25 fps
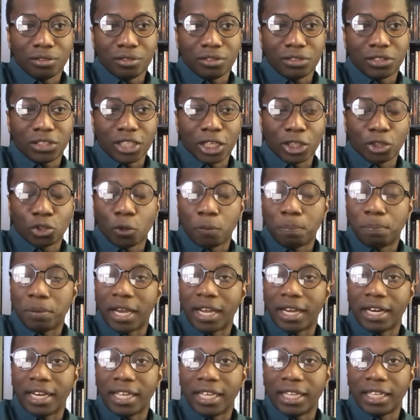central
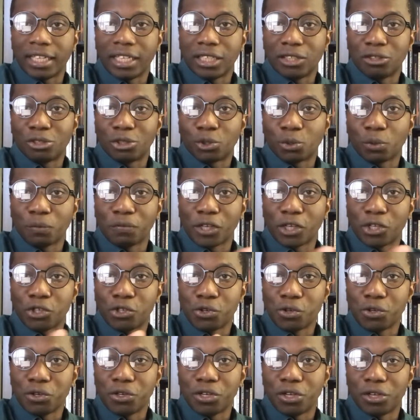planning in the Soviet
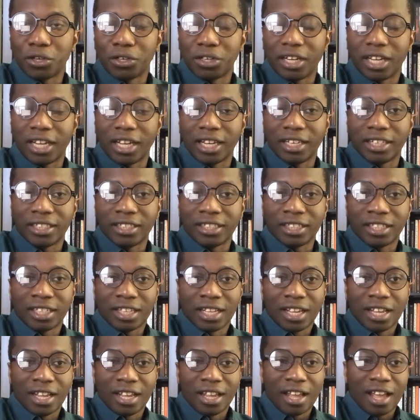Union and
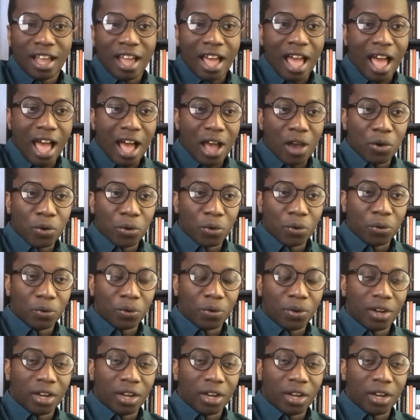how